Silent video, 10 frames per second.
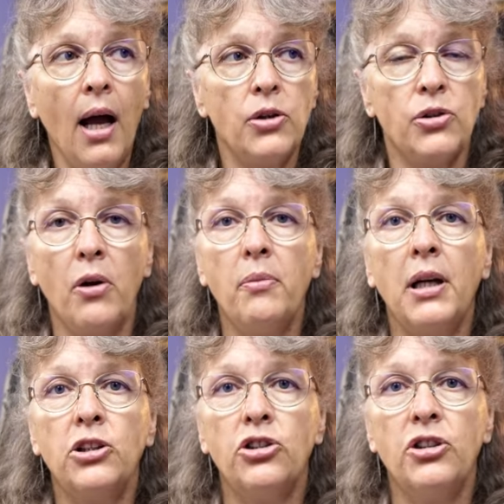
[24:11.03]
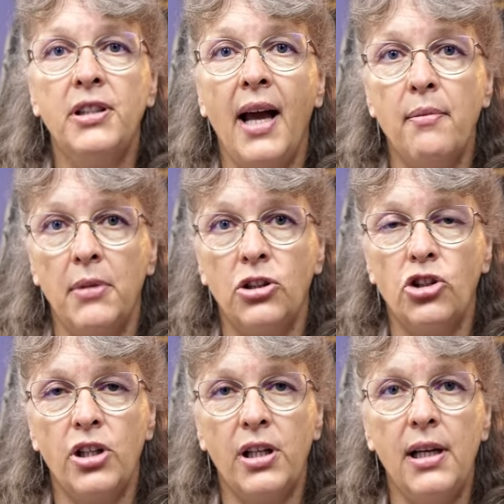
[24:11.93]
so much
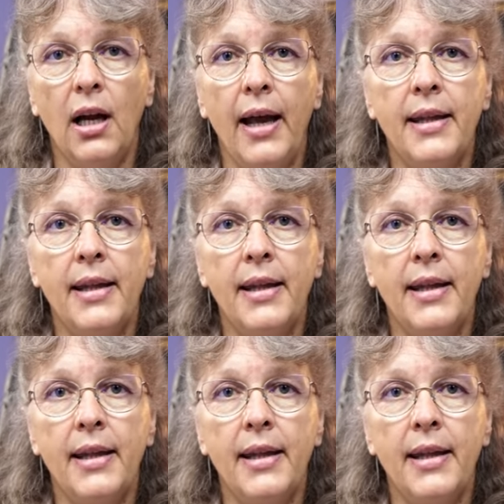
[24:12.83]
damage here